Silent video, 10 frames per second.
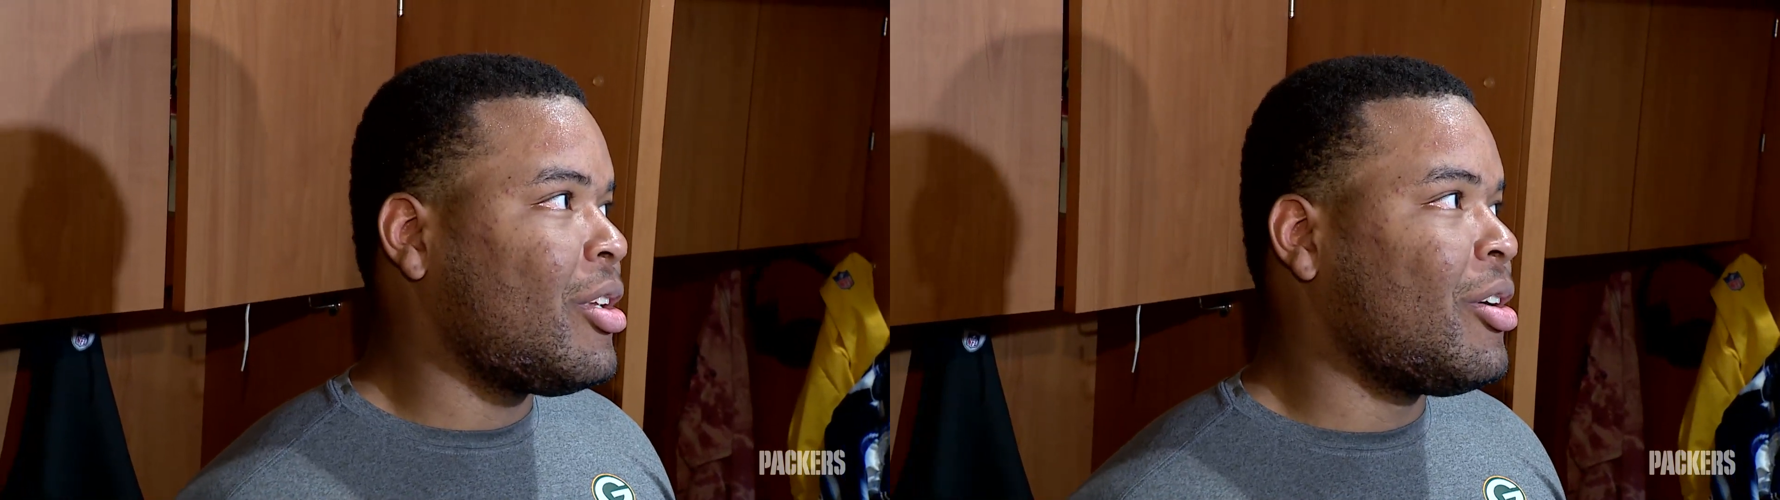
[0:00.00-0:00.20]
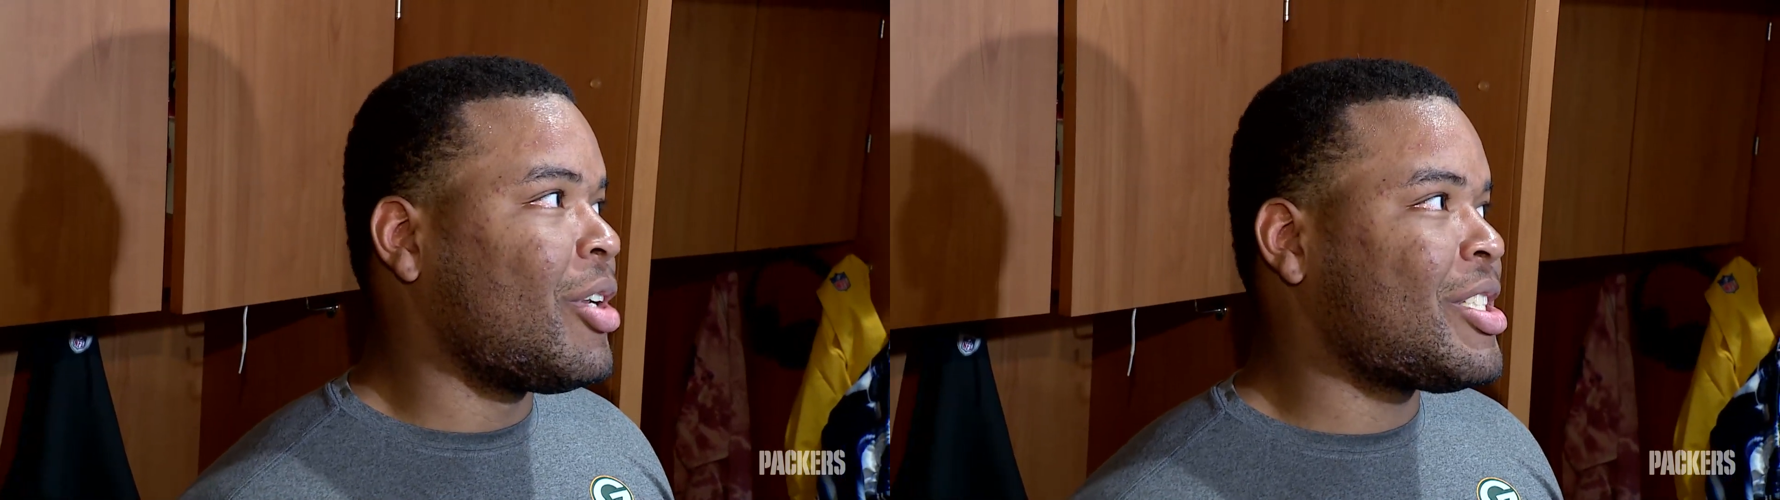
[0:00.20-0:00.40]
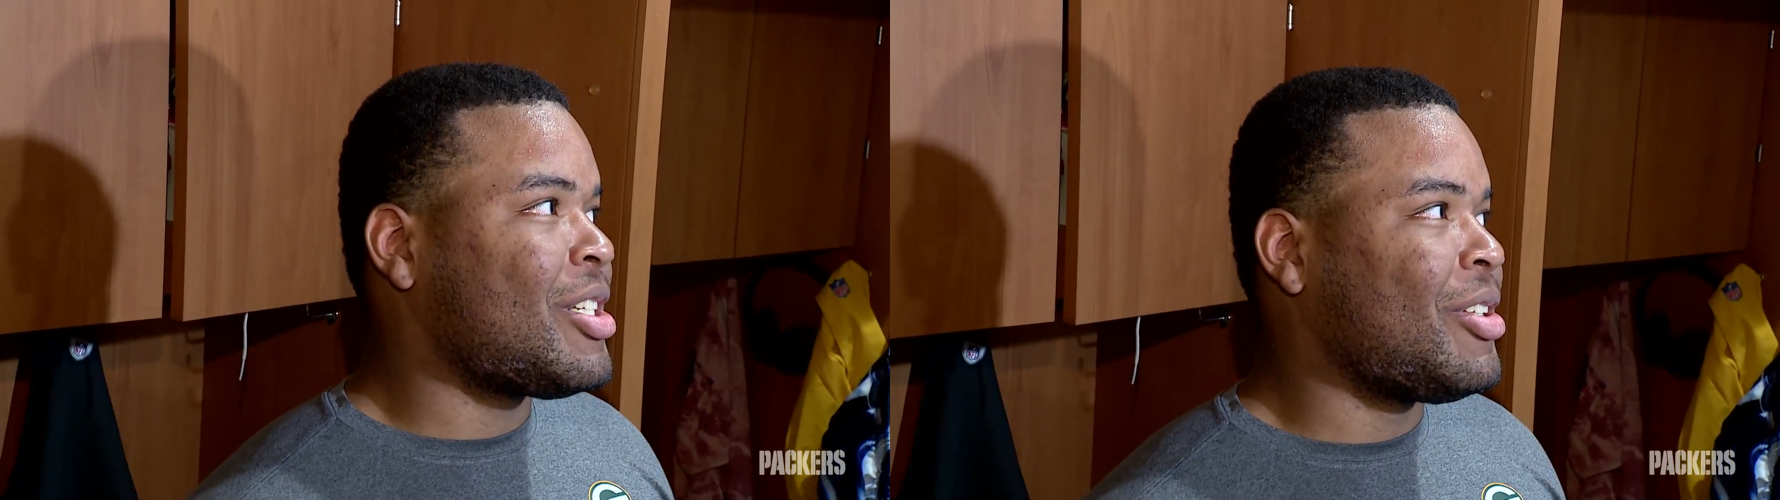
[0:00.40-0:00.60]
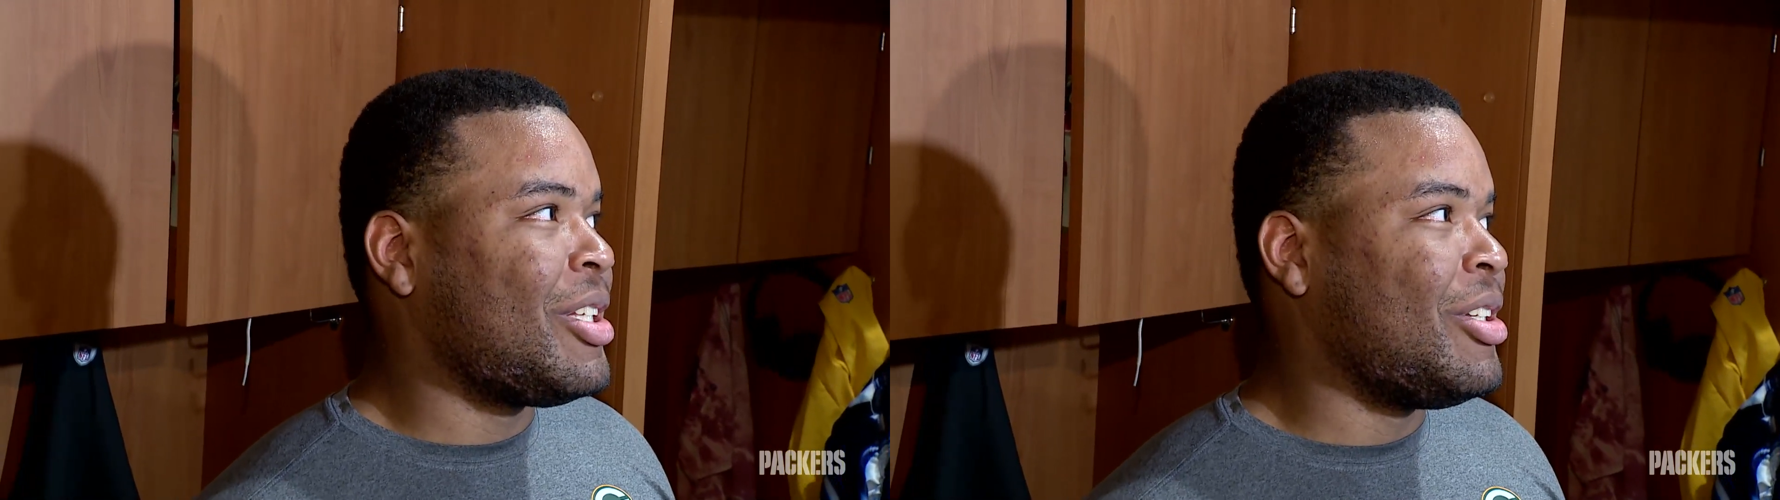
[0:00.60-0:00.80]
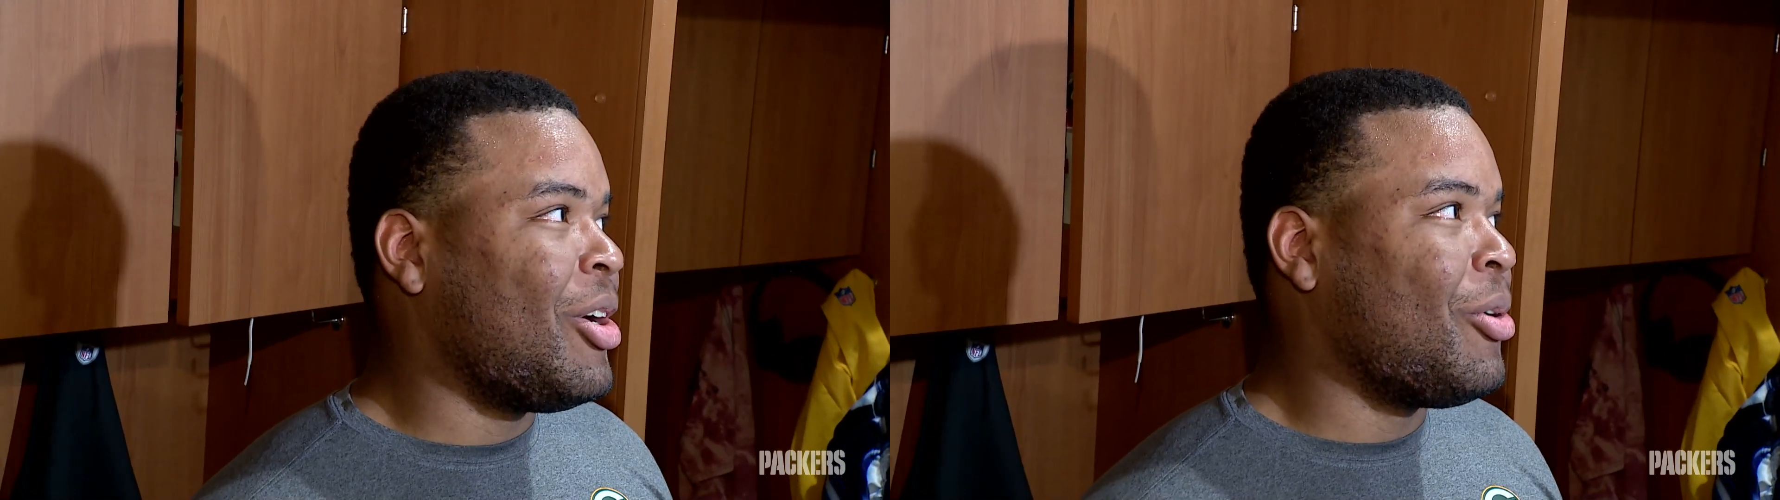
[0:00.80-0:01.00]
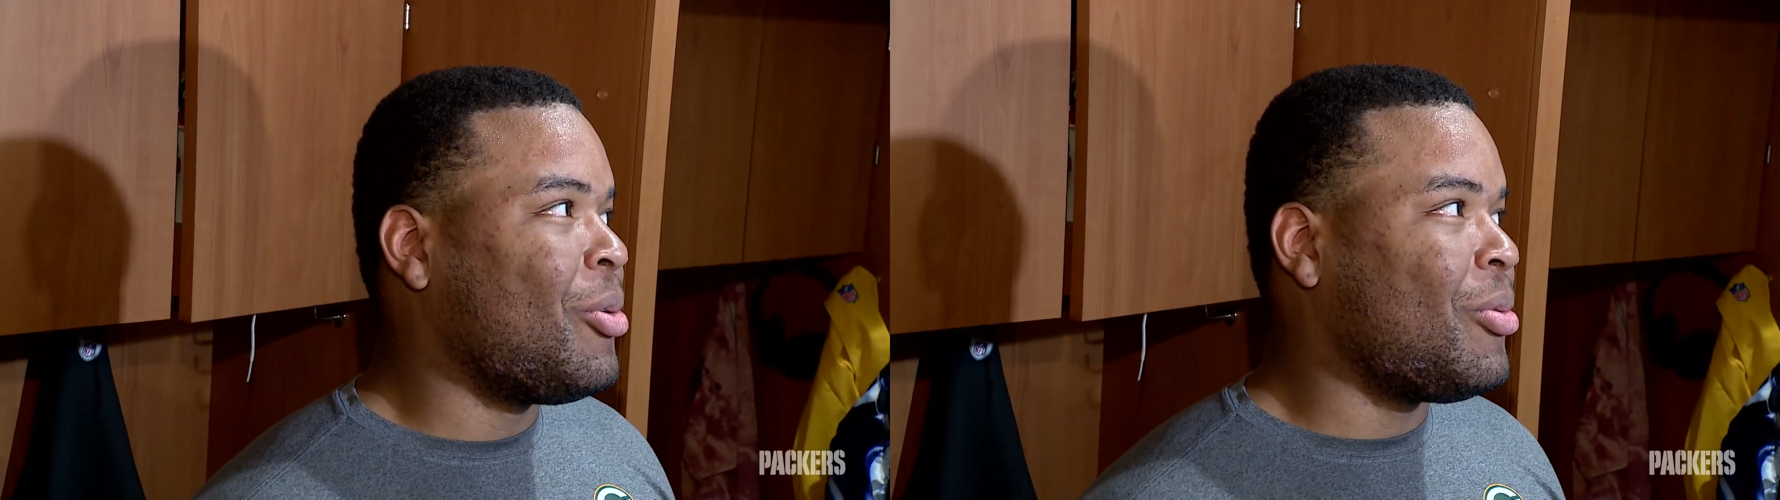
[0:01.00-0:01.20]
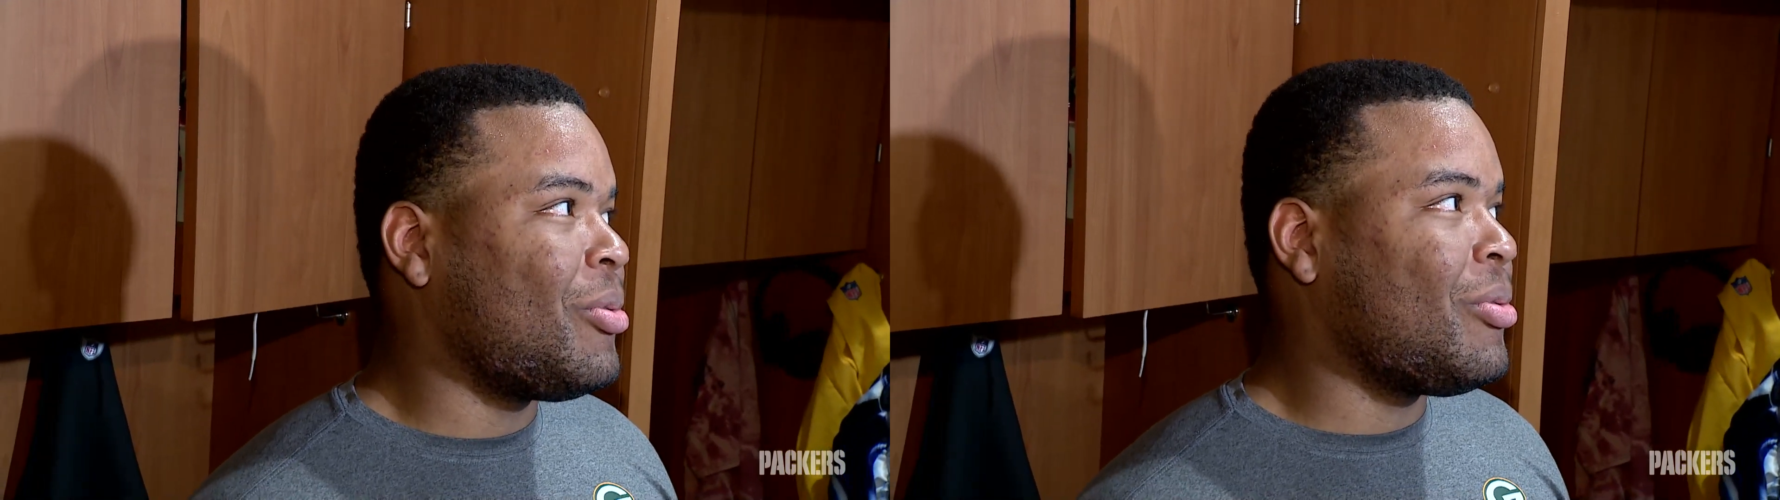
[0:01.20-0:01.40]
you don't necessarily know,